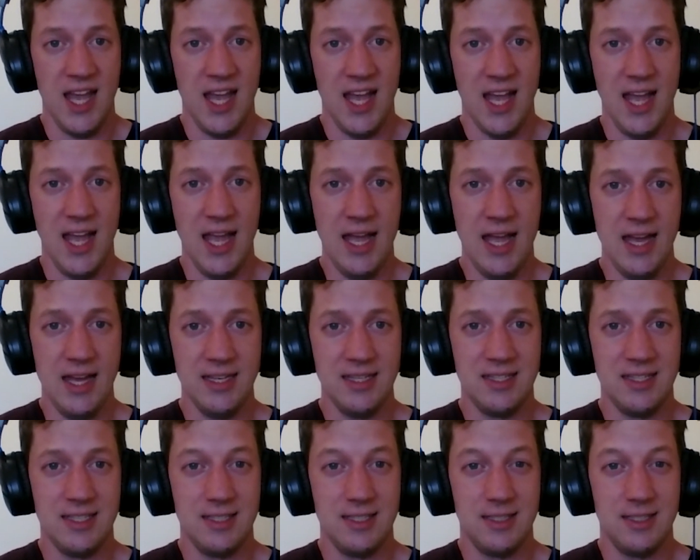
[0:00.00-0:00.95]

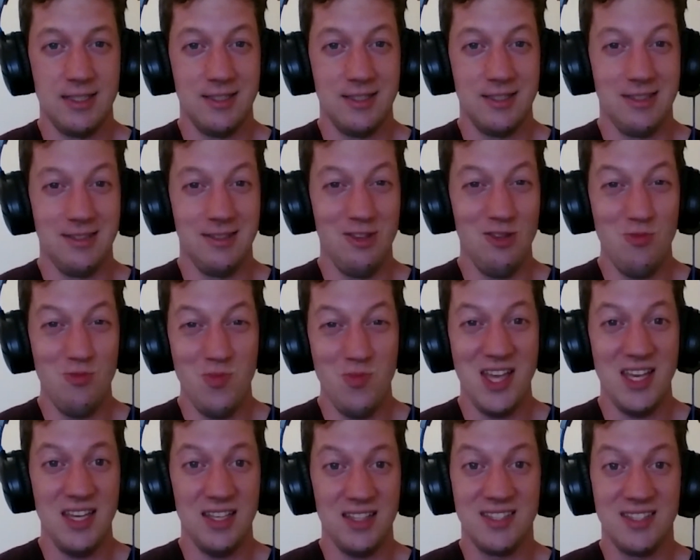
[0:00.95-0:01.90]
and you may
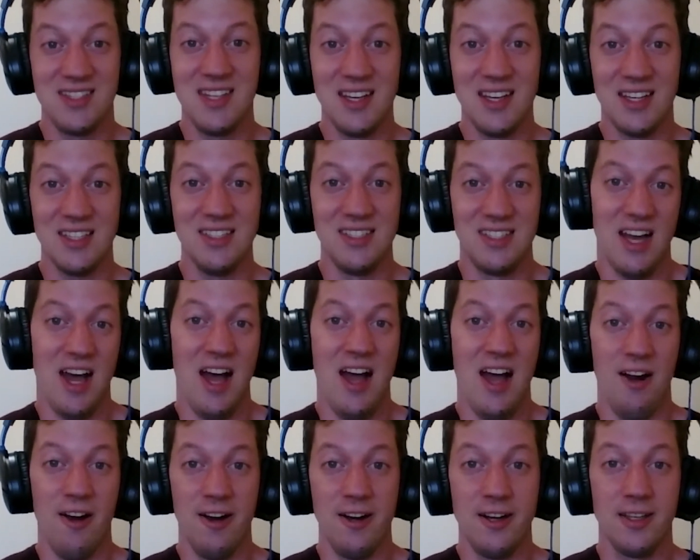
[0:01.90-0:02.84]
get sick and
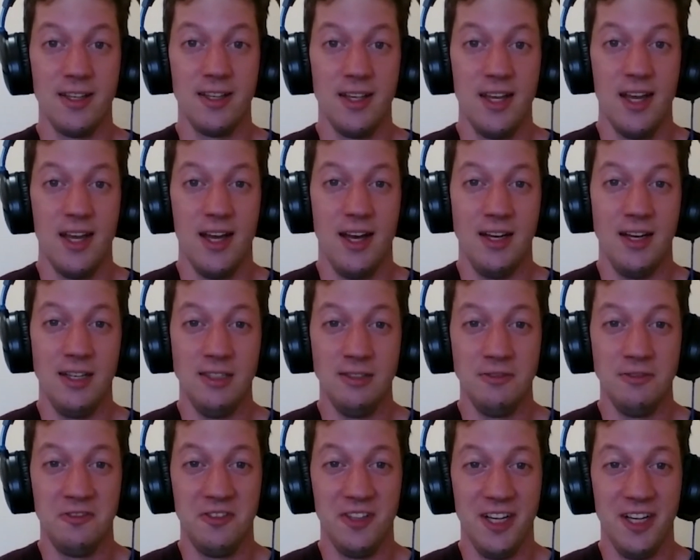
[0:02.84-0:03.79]
tired
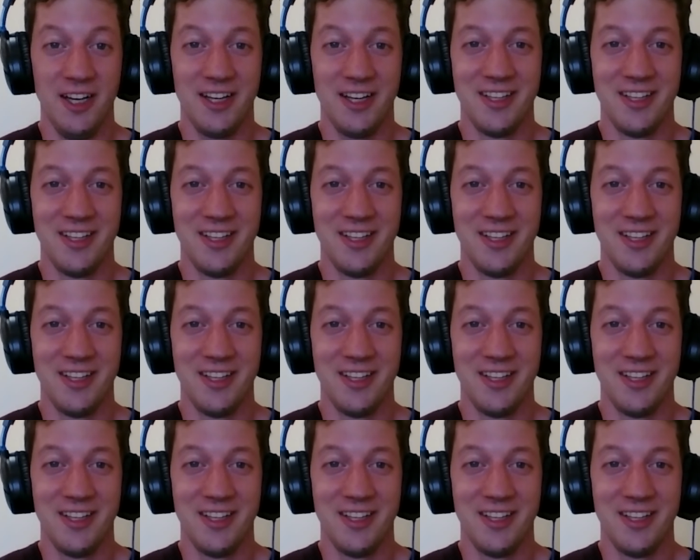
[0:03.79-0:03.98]
of uh,